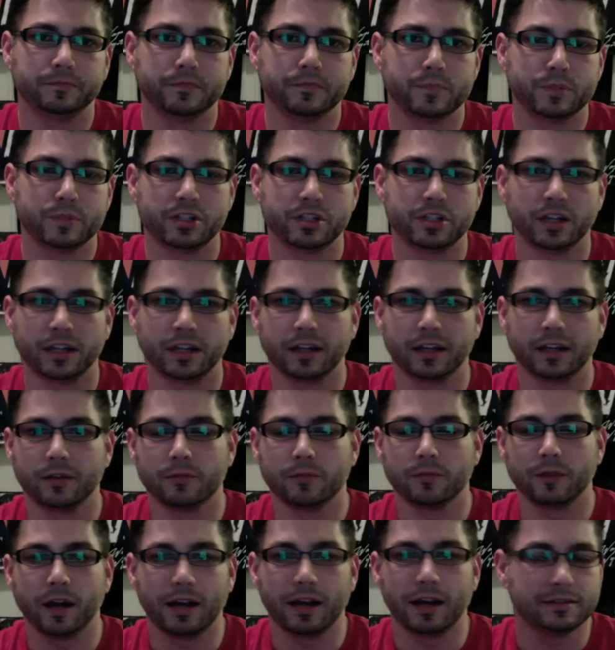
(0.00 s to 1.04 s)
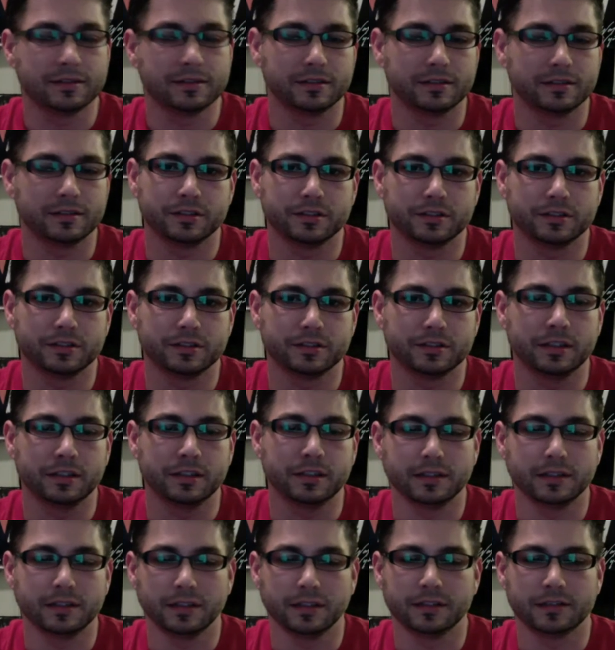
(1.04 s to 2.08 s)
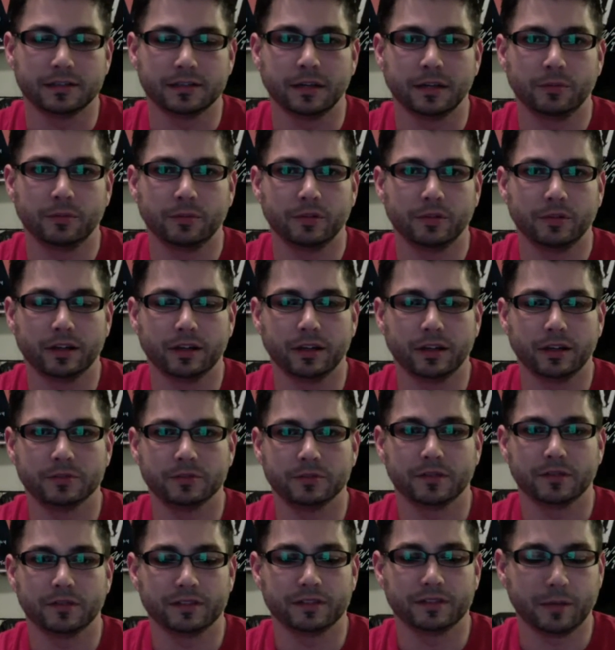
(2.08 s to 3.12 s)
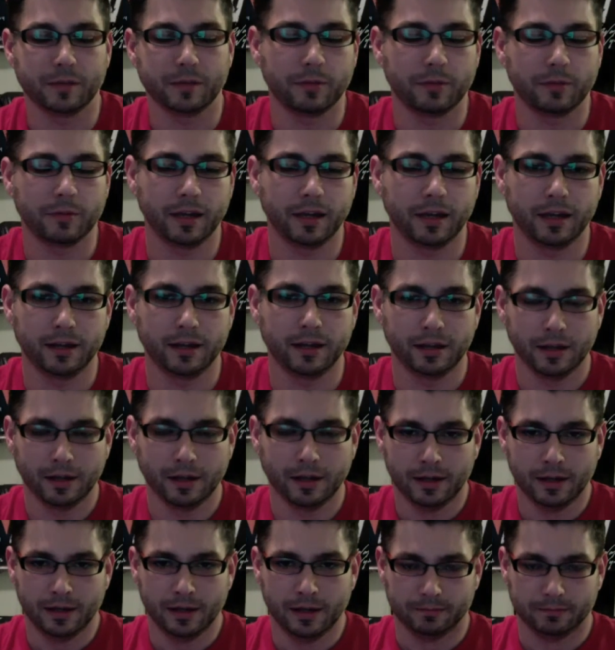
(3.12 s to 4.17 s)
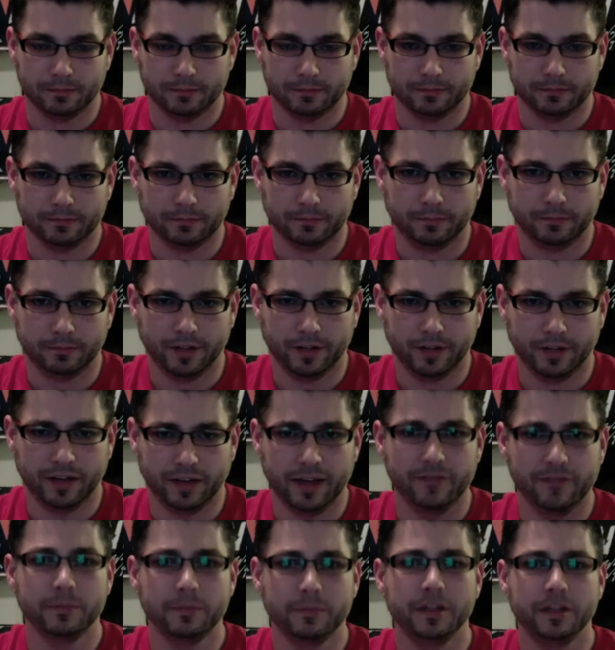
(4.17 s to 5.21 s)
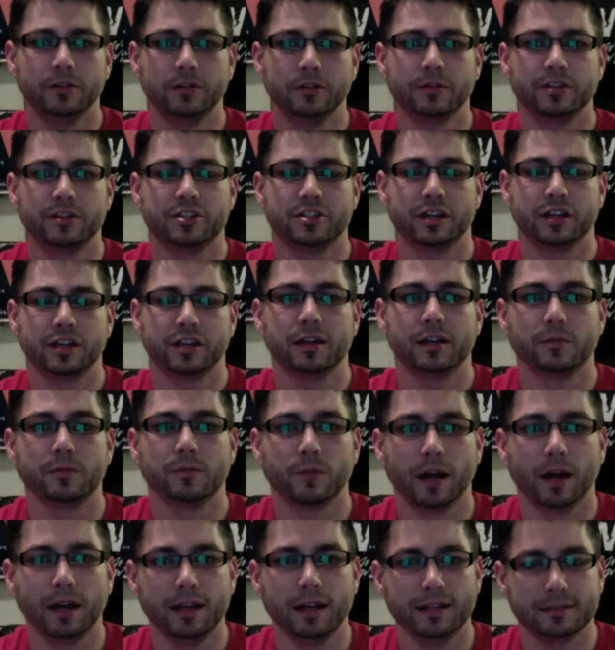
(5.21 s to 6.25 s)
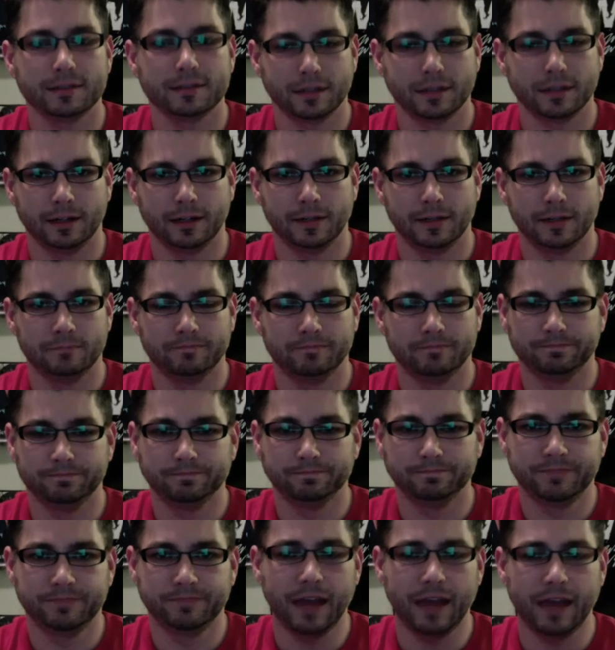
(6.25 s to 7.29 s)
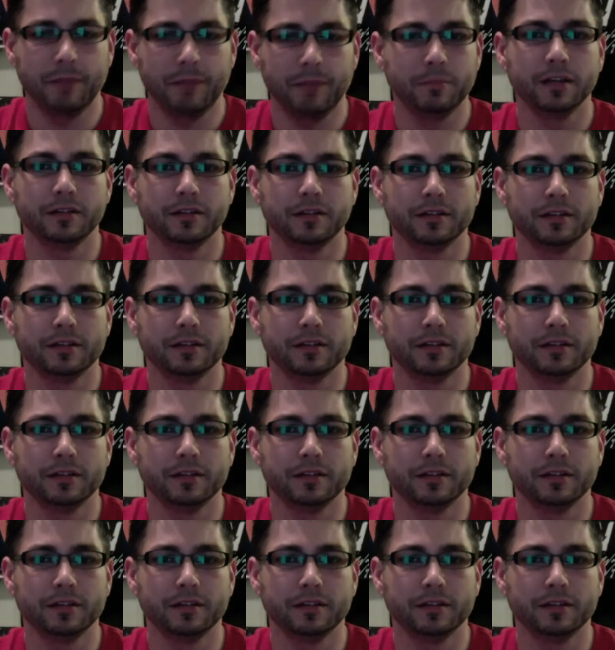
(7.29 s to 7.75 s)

chicken and rice is just an easy example that comes off the top of my head. But if I have a meal with chicken and rice, that meal is